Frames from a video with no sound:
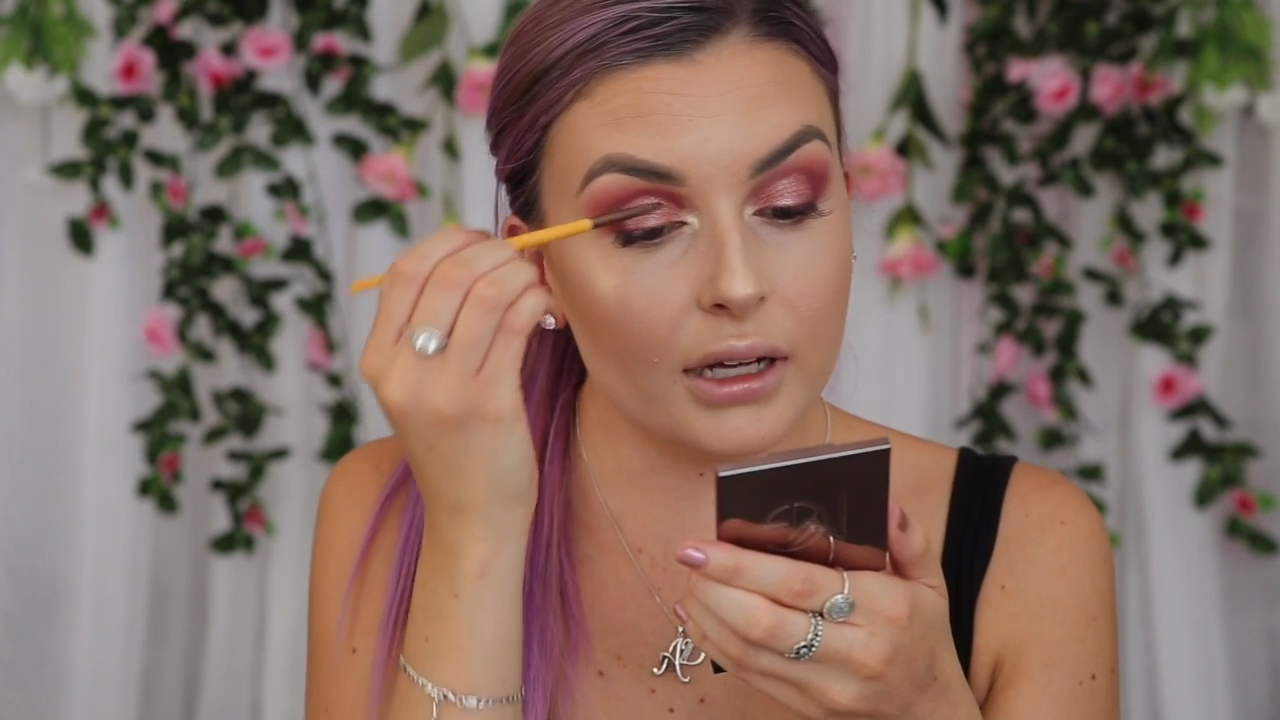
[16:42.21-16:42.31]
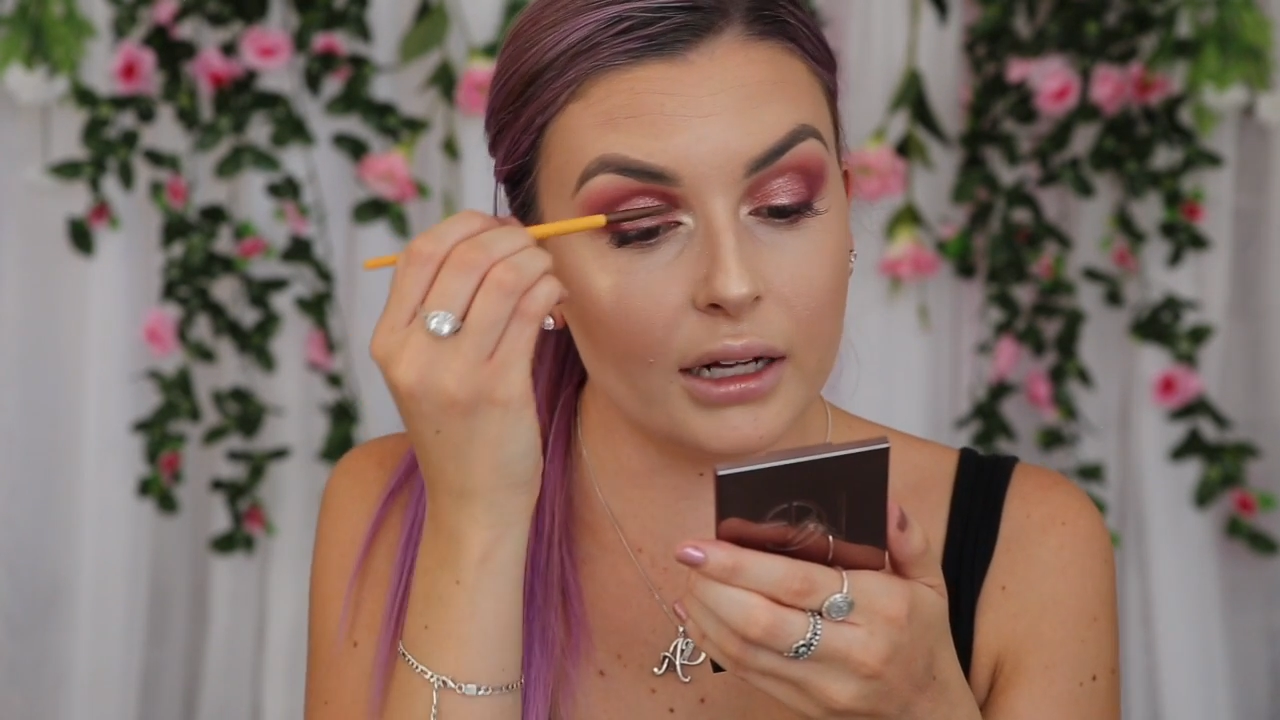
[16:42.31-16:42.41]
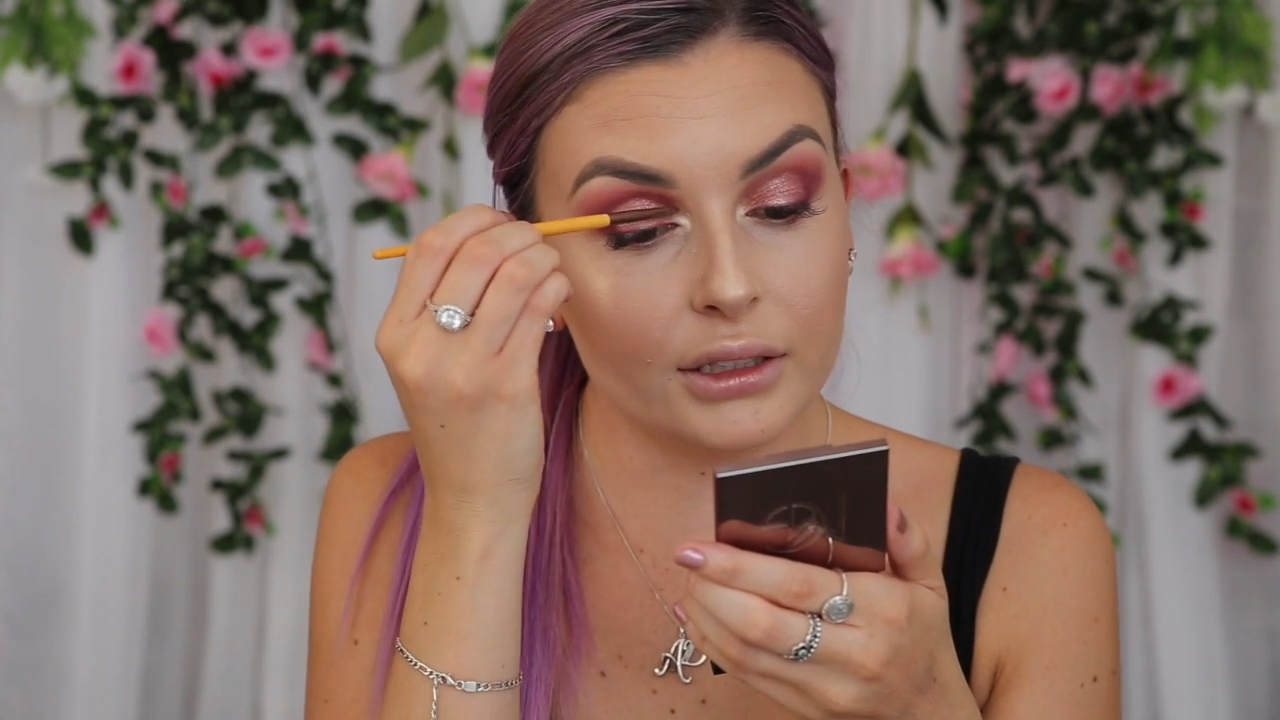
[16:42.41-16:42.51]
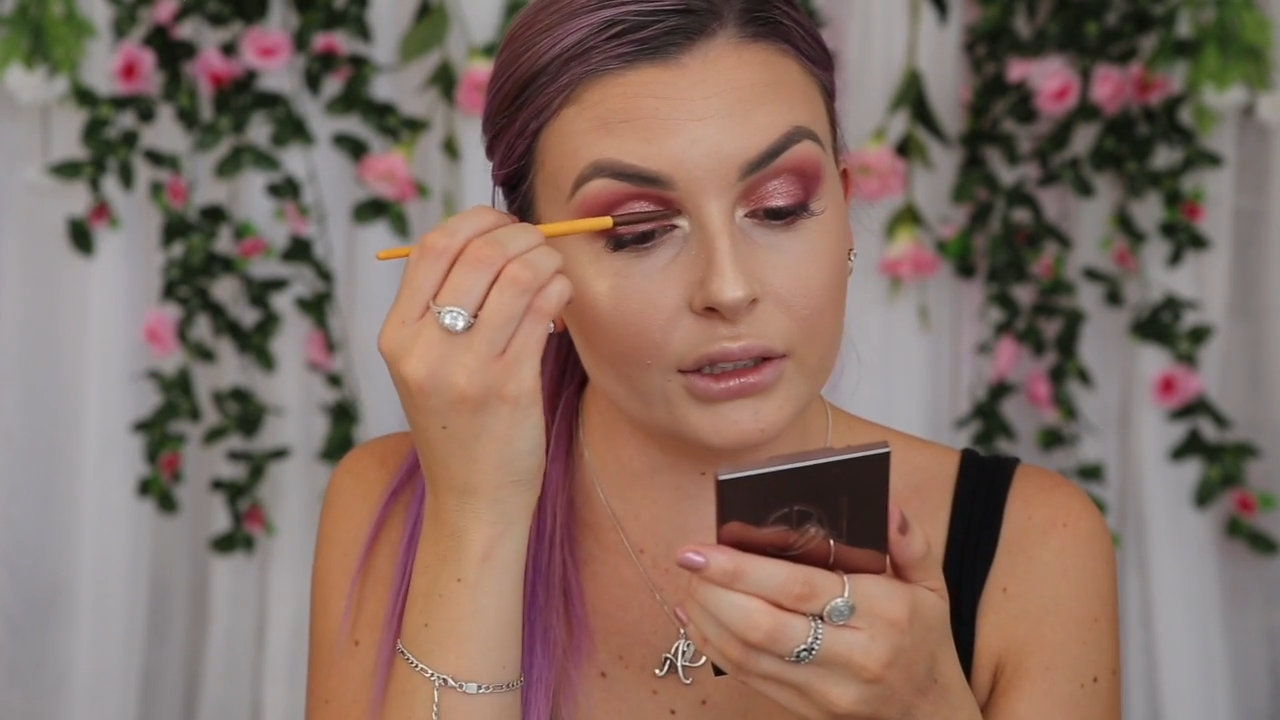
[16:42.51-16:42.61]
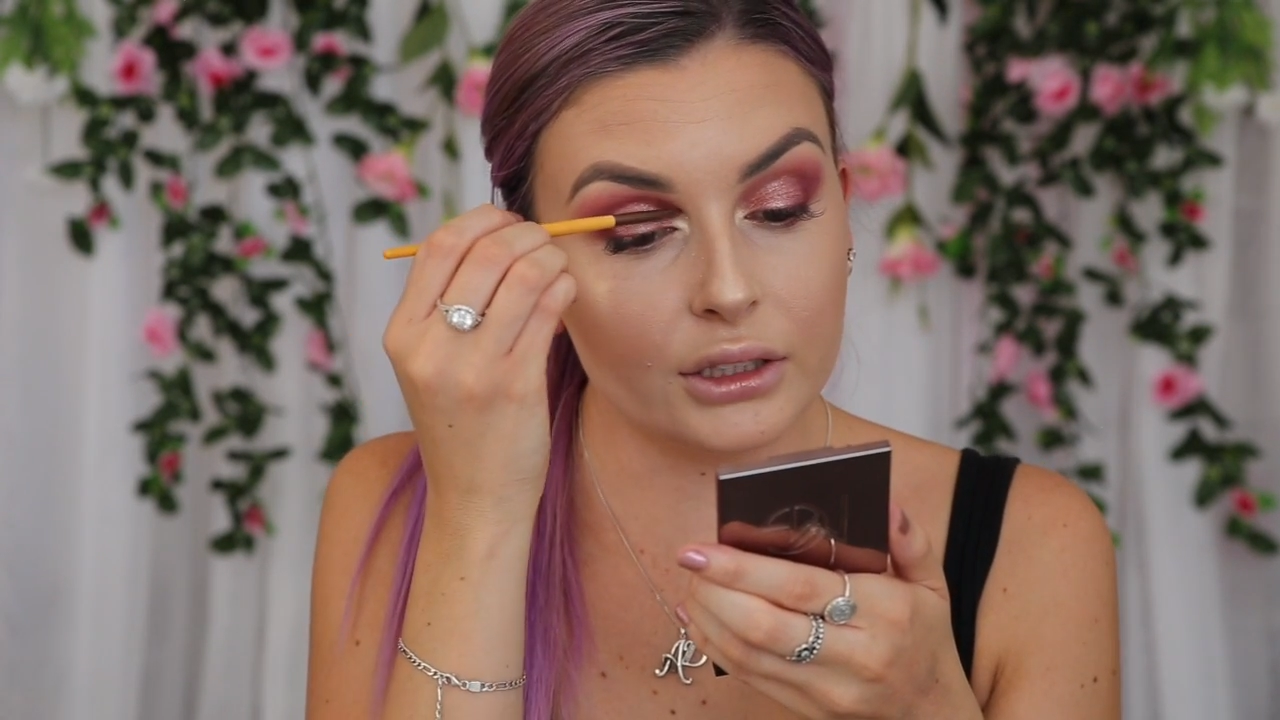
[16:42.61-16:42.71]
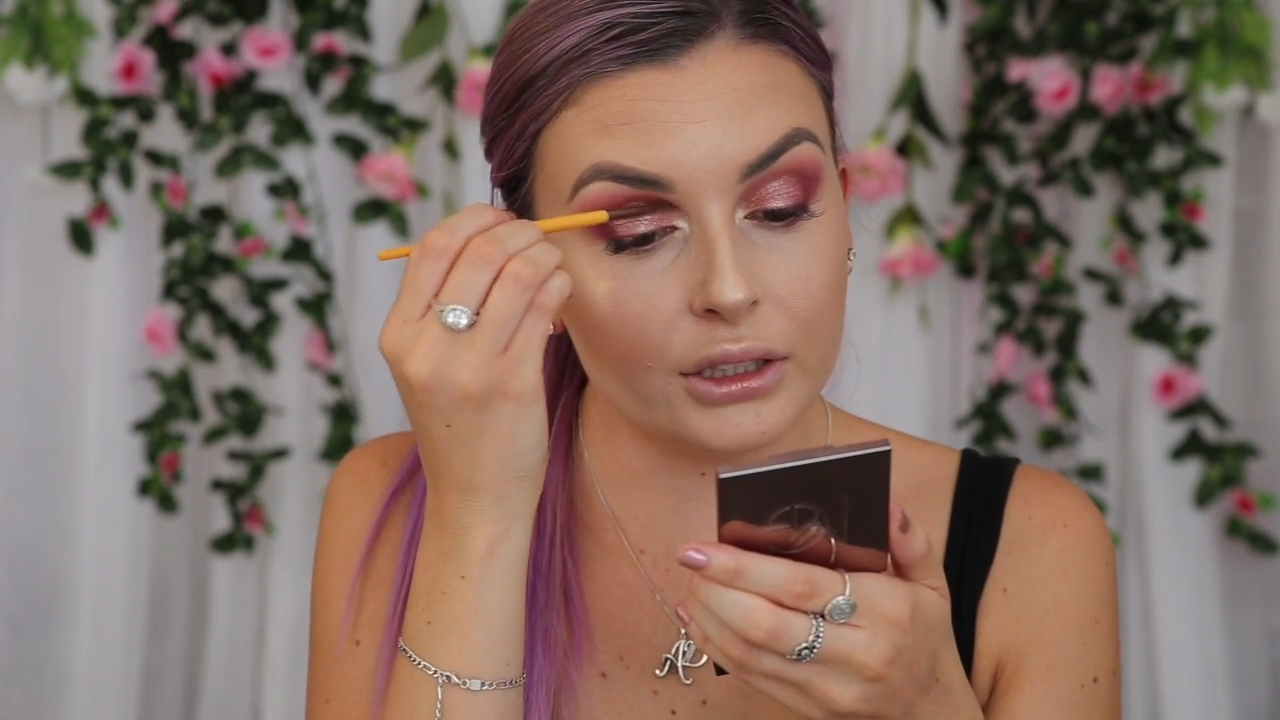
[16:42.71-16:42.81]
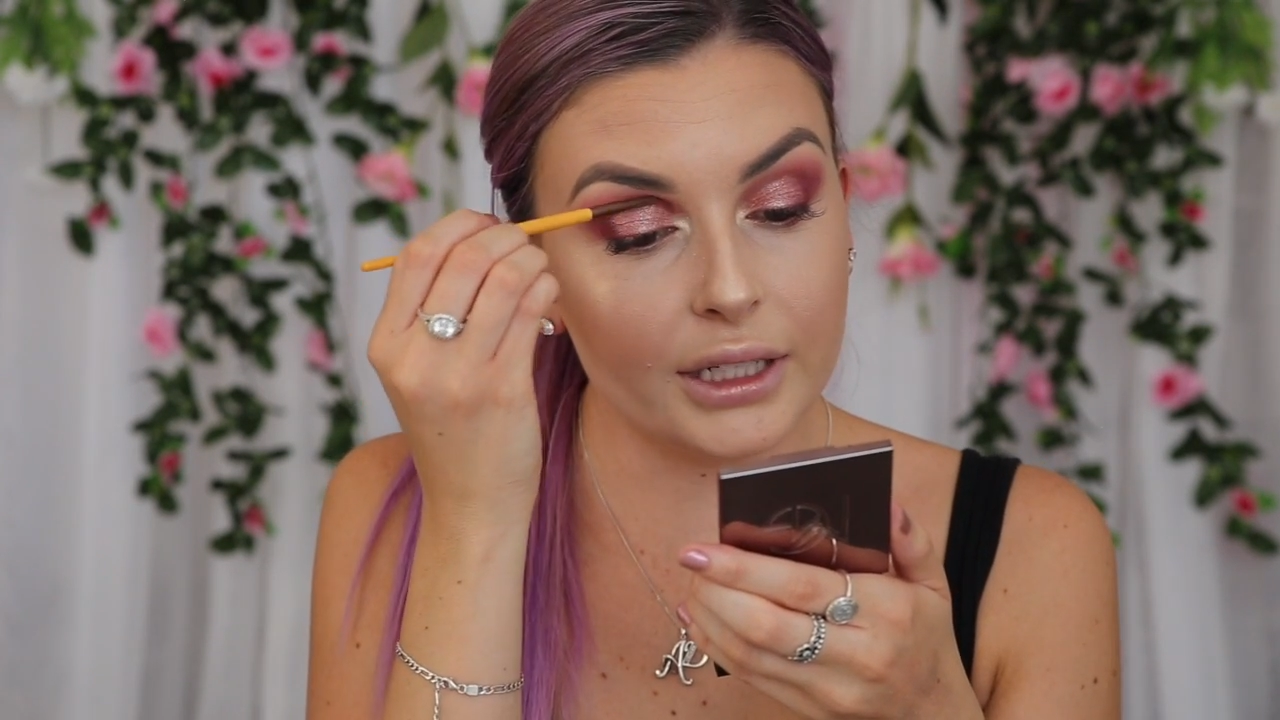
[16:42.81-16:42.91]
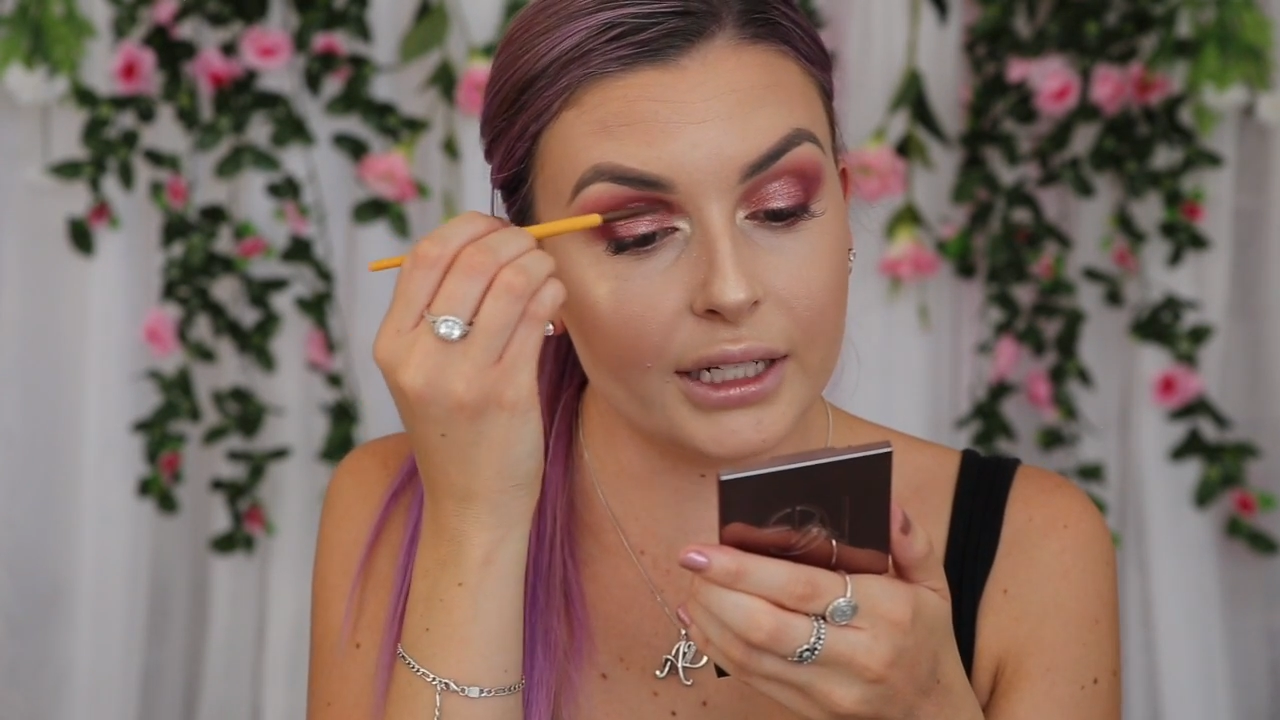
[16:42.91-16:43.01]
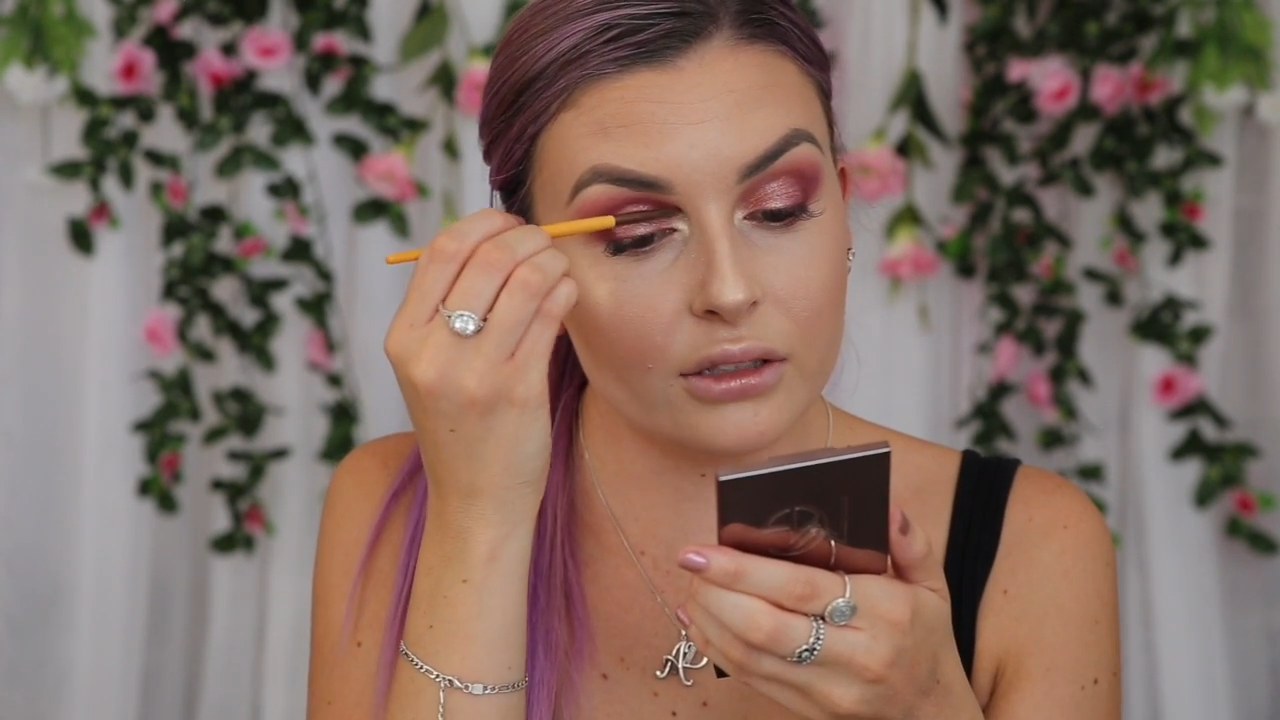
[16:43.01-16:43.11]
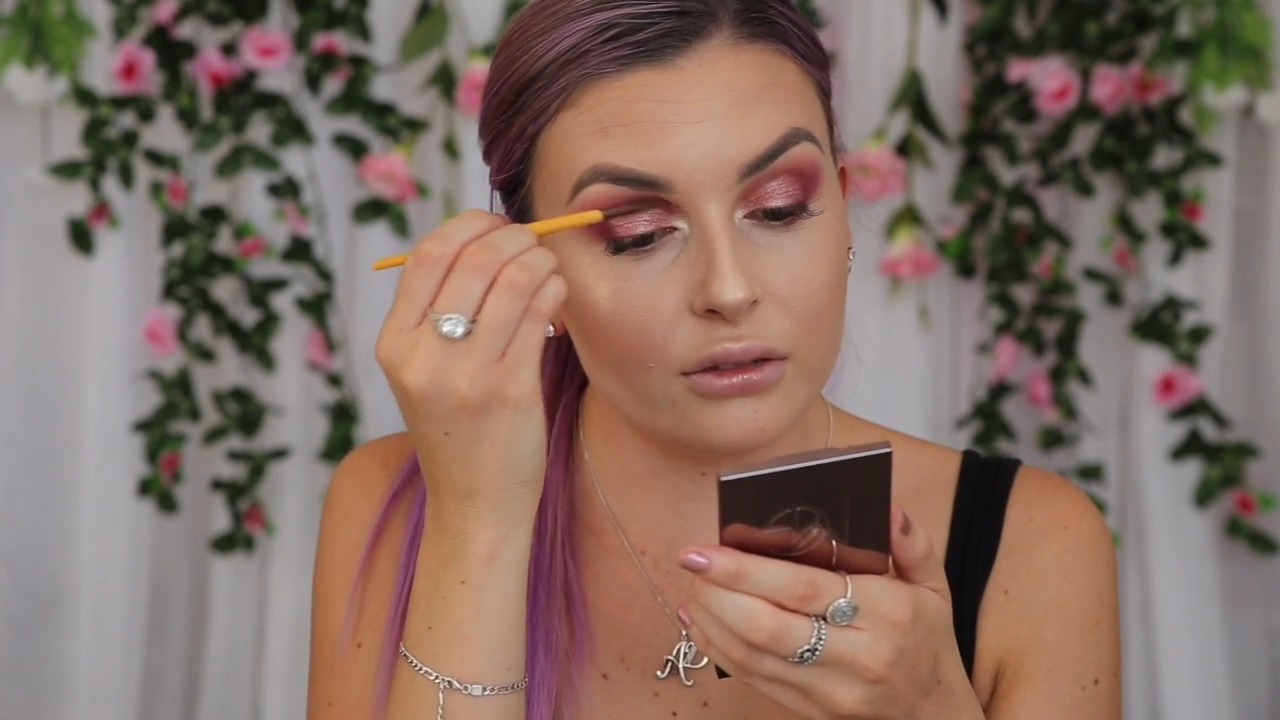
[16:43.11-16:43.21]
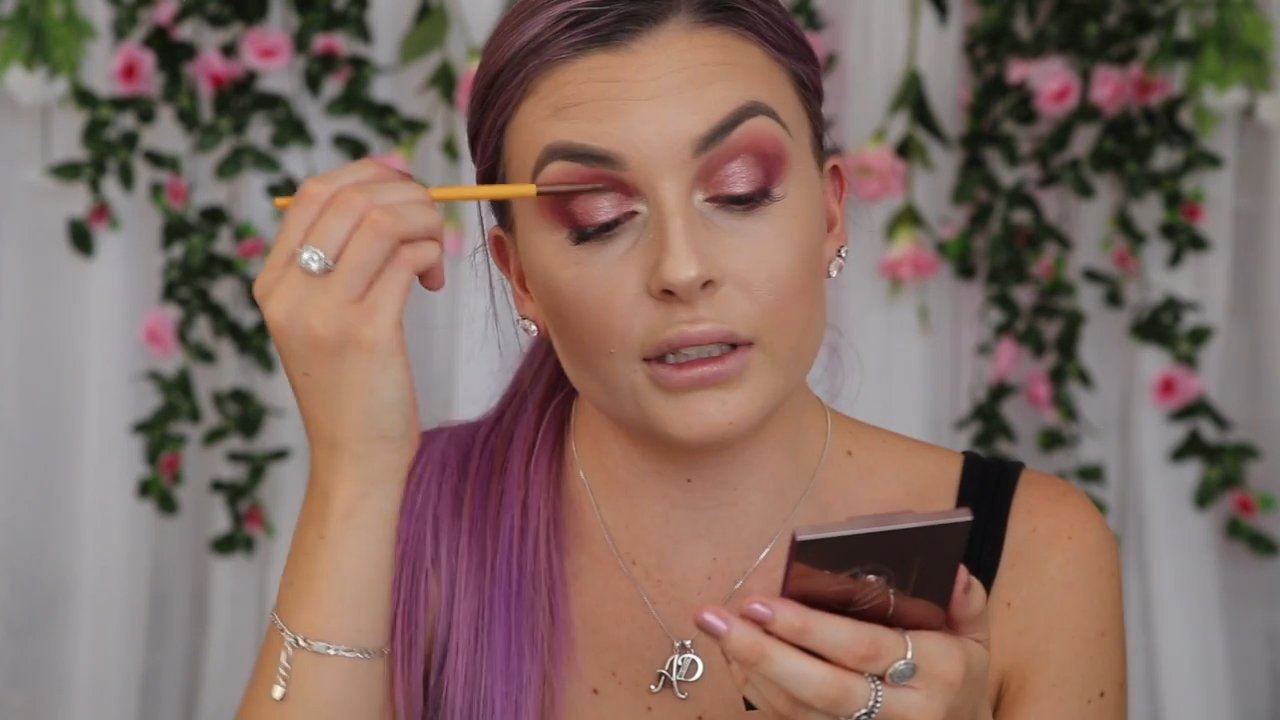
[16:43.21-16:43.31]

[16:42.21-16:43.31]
cutting the crease,